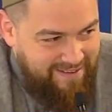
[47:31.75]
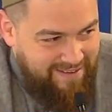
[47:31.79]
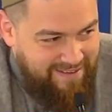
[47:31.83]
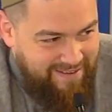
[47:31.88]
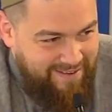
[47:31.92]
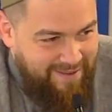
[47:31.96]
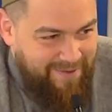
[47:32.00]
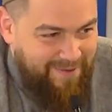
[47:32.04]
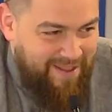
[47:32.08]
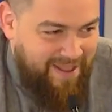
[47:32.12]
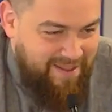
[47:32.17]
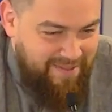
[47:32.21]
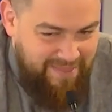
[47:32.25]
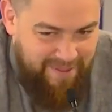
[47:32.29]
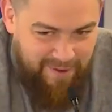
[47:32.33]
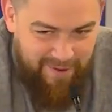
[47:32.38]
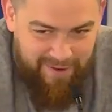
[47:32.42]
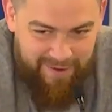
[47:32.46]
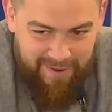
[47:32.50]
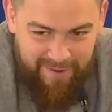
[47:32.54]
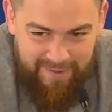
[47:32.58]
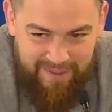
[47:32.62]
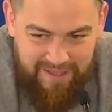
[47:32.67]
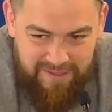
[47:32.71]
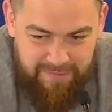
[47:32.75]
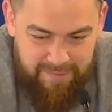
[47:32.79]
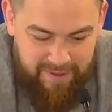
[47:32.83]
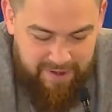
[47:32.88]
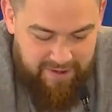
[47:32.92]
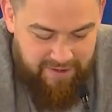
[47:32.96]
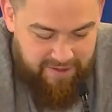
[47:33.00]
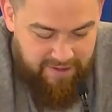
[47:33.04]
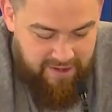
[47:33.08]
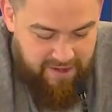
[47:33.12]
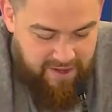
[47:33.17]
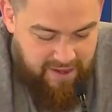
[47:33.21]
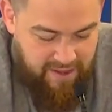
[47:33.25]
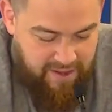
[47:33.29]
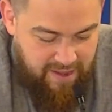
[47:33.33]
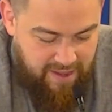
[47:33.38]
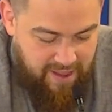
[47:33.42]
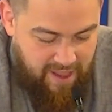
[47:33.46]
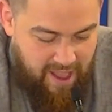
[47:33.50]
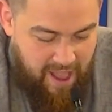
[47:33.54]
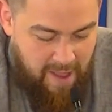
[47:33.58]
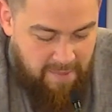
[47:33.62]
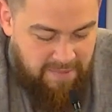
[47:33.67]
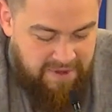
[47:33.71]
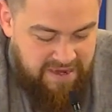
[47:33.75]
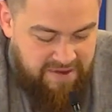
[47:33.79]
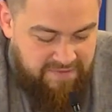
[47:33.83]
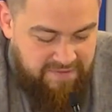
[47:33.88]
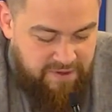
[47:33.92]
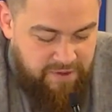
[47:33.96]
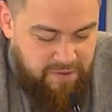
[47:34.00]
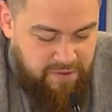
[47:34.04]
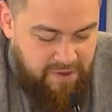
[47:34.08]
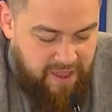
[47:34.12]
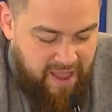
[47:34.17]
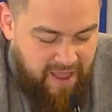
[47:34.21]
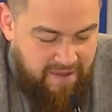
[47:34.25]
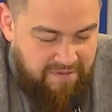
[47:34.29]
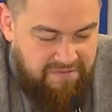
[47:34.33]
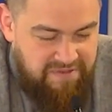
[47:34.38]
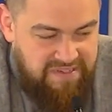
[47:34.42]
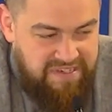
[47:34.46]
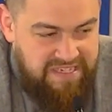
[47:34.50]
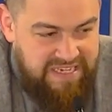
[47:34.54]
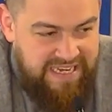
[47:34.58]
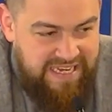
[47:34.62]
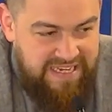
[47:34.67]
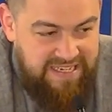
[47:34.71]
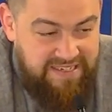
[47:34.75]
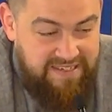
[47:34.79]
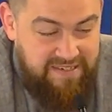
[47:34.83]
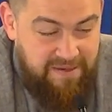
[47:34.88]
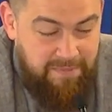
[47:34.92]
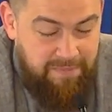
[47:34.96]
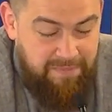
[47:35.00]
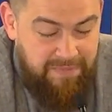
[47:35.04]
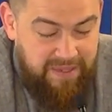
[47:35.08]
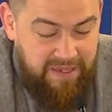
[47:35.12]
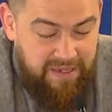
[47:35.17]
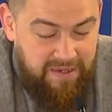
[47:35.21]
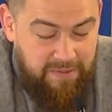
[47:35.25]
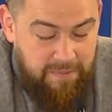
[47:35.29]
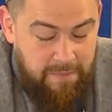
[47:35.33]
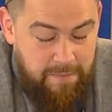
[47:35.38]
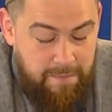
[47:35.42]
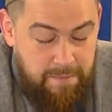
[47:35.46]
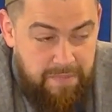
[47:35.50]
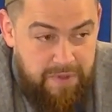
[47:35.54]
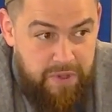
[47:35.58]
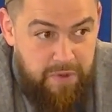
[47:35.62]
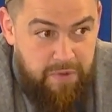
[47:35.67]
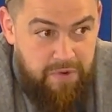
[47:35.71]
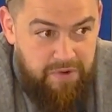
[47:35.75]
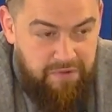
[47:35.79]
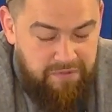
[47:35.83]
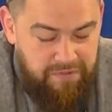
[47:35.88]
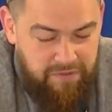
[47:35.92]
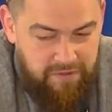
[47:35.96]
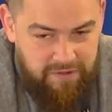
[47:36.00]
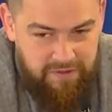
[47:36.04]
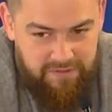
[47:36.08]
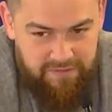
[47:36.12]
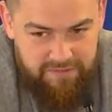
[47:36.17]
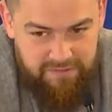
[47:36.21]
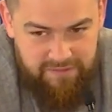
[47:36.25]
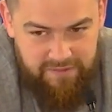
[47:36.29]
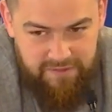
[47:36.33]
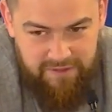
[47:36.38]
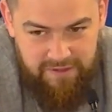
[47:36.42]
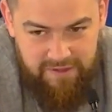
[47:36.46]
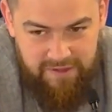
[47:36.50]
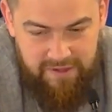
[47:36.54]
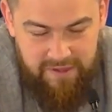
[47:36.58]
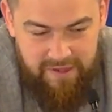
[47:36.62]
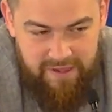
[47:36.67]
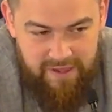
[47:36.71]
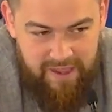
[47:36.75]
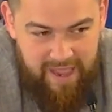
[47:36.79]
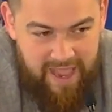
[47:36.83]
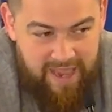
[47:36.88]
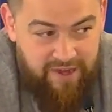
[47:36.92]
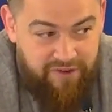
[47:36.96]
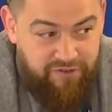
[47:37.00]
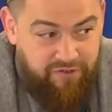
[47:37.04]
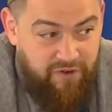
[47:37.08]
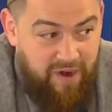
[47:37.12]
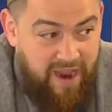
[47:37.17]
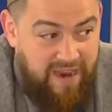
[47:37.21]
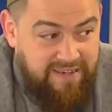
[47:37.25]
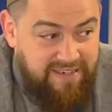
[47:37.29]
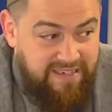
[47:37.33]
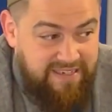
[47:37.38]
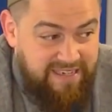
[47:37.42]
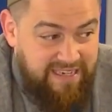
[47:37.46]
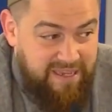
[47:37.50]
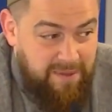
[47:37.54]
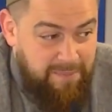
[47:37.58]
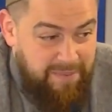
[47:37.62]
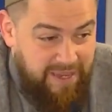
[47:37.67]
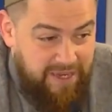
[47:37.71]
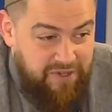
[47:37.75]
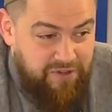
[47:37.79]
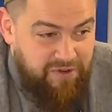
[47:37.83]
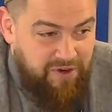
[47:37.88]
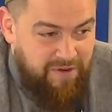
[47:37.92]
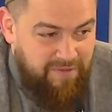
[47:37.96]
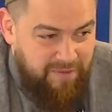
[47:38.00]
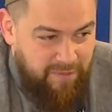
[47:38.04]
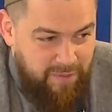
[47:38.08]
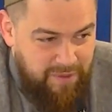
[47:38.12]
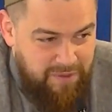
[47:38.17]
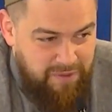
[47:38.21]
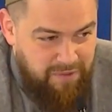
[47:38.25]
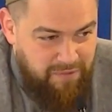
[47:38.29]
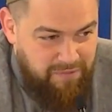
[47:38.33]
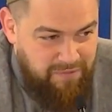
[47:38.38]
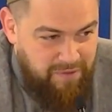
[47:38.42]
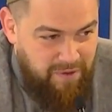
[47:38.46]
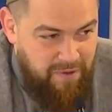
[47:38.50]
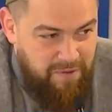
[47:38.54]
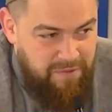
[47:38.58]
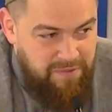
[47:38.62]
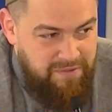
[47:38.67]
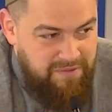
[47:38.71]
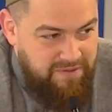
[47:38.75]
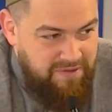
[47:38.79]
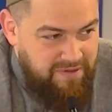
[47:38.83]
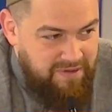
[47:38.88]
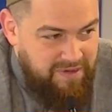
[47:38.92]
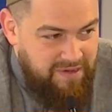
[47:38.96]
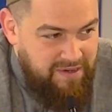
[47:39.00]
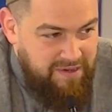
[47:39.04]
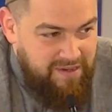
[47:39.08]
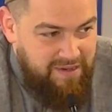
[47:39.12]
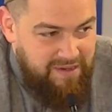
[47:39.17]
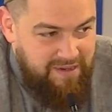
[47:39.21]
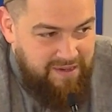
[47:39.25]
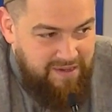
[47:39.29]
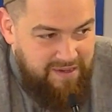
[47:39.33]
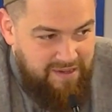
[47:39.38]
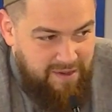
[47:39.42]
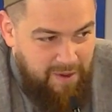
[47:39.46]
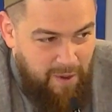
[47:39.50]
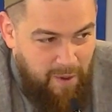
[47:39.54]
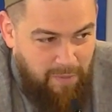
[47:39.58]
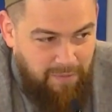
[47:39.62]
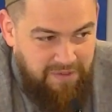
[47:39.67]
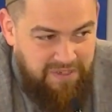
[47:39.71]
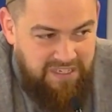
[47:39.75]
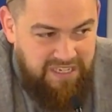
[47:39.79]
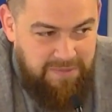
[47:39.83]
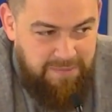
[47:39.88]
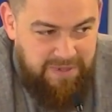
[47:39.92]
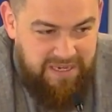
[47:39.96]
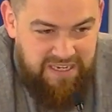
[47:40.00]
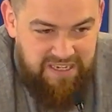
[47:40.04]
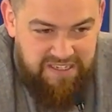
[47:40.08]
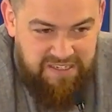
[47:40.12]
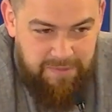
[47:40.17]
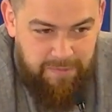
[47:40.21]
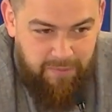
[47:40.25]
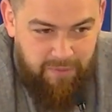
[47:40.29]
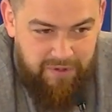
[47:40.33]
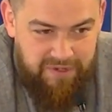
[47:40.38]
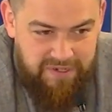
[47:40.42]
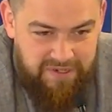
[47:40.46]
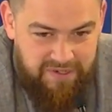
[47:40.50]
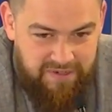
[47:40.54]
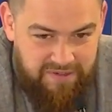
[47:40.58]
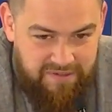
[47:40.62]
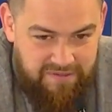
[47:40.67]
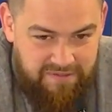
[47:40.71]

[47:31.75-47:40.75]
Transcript: Okay, there you go. That's better. How many of you have seen something beautiful and tried to take a picture of it with your phone only to be disappointed?